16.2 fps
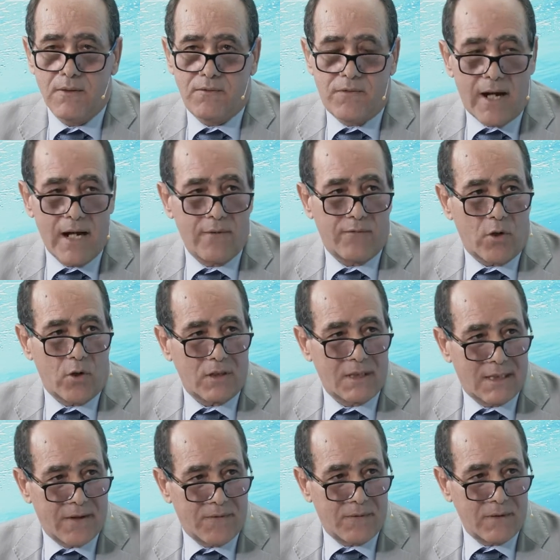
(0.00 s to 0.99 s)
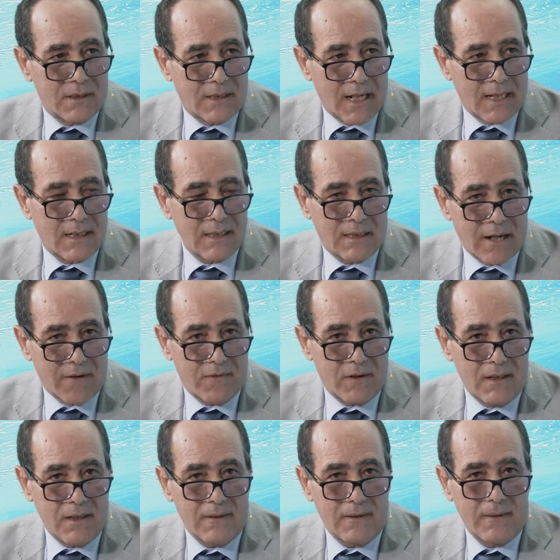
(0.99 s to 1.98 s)
5 or
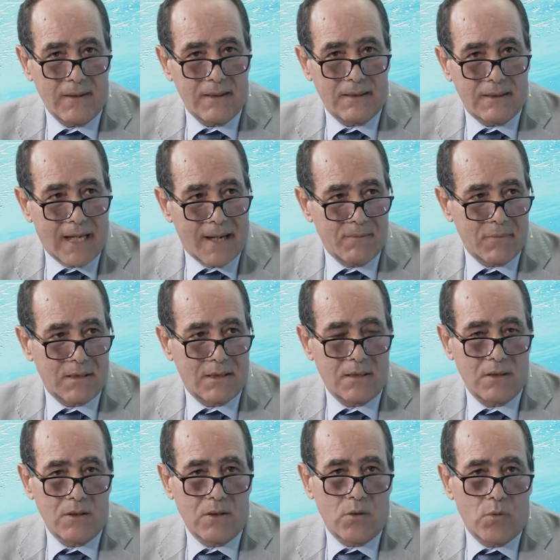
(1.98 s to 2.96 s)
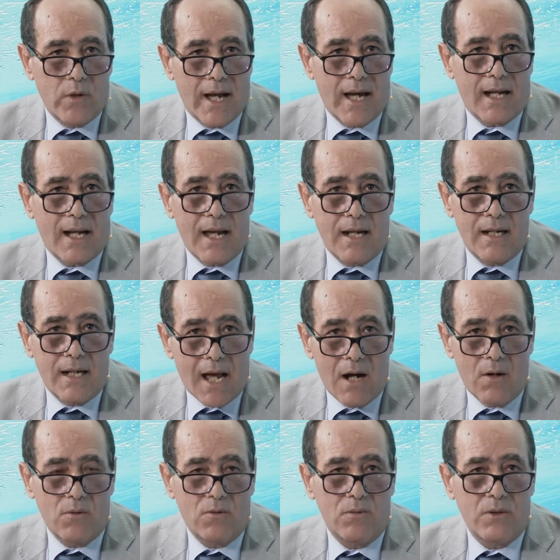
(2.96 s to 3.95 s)
7 dams we are
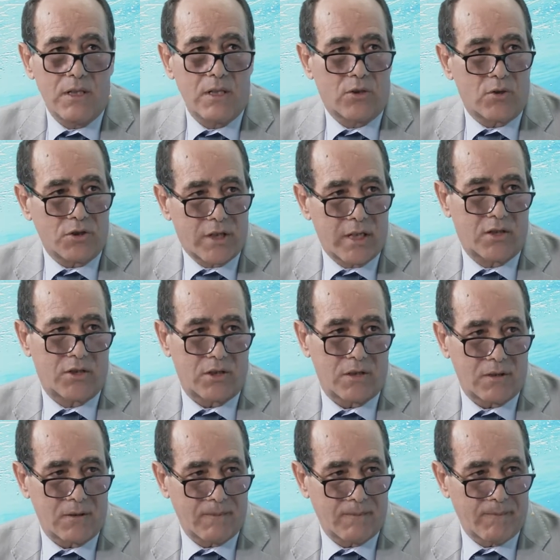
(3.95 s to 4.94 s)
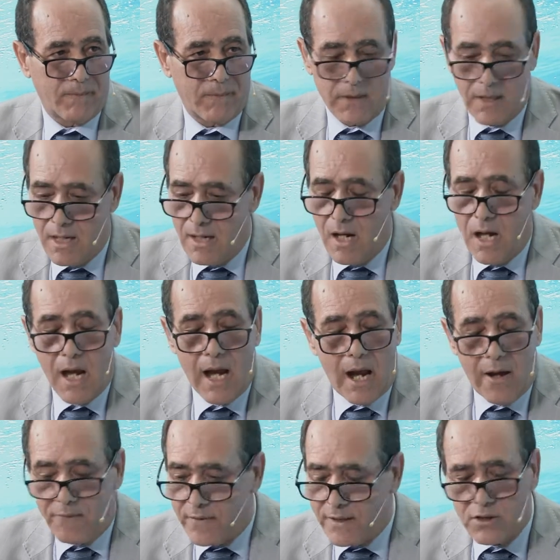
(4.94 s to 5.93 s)
now in construction.
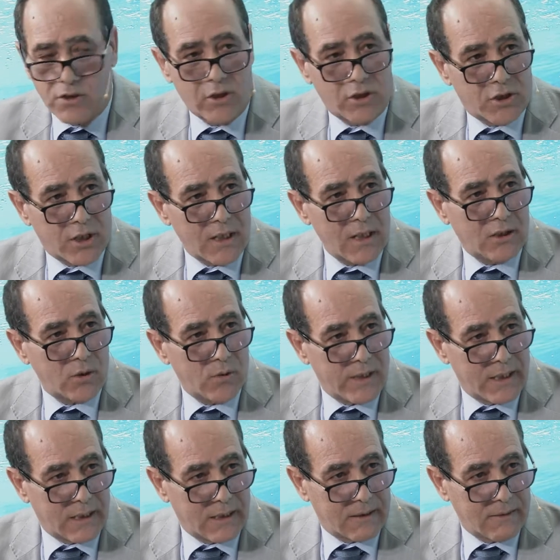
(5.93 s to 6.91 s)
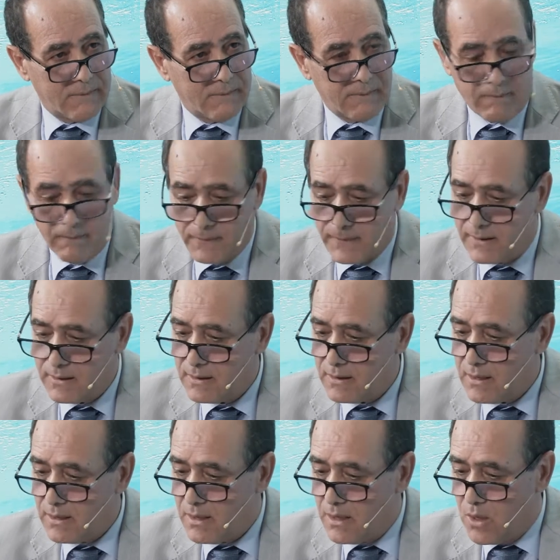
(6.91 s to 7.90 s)
Infrastructure hydraulic.
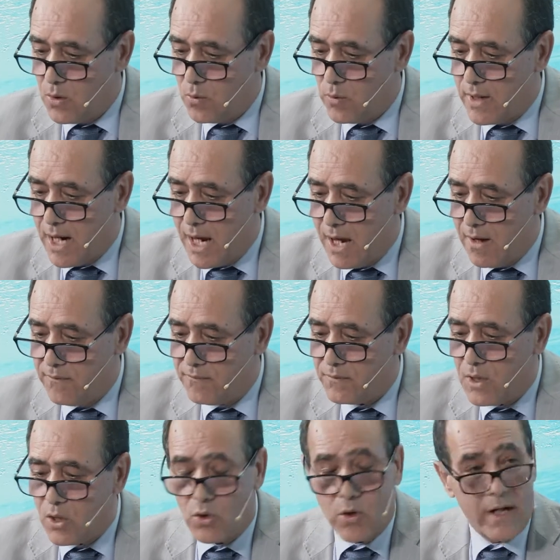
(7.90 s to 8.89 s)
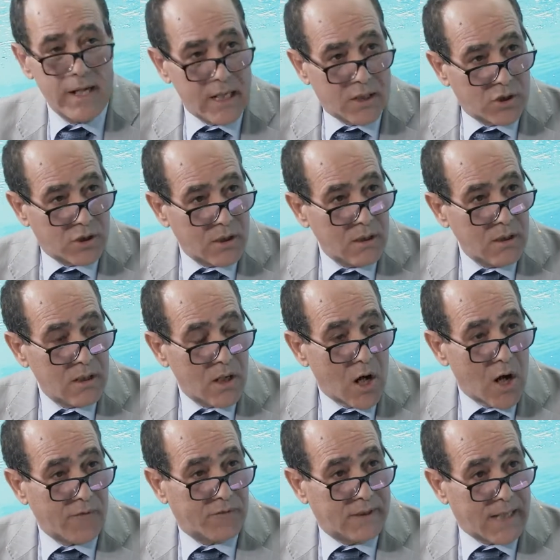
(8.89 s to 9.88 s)
We have connection
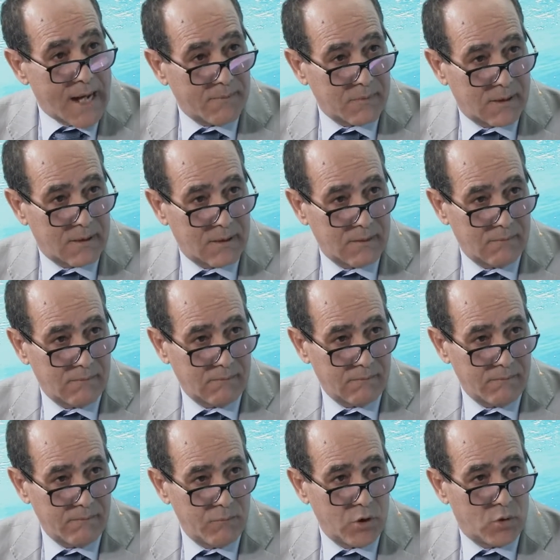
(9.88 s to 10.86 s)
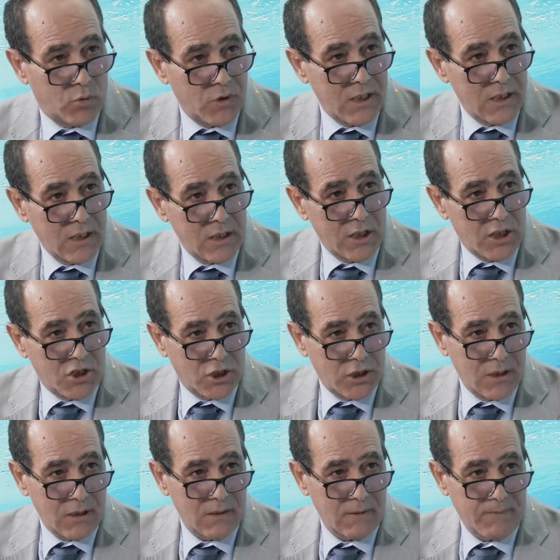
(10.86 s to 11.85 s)
of dams between
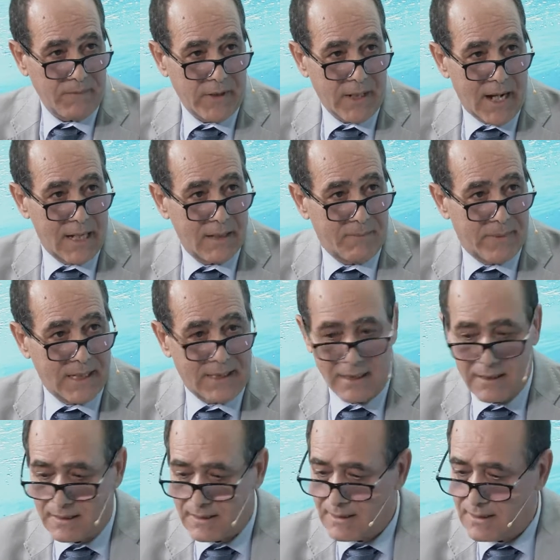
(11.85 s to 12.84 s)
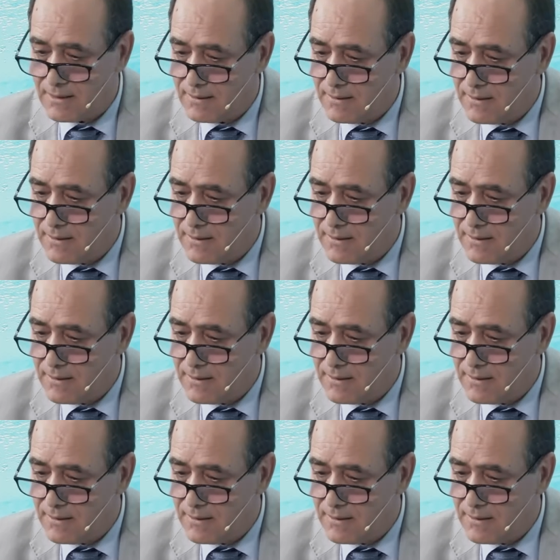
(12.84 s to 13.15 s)
region and basins.